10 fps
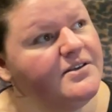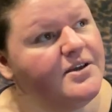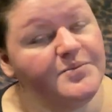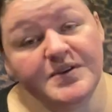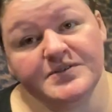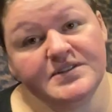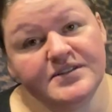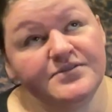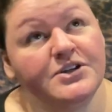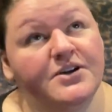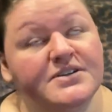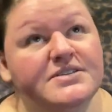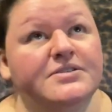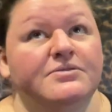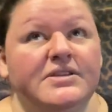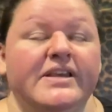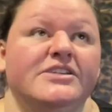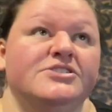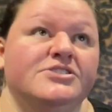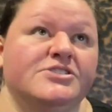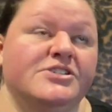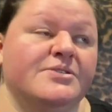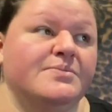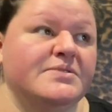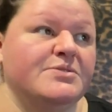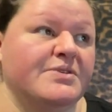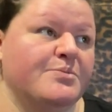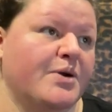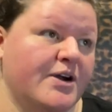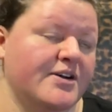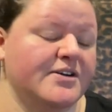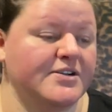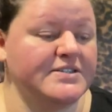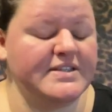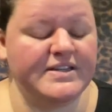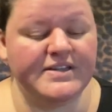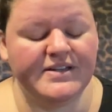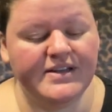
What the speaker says: abusive, toxic relationships with partners, and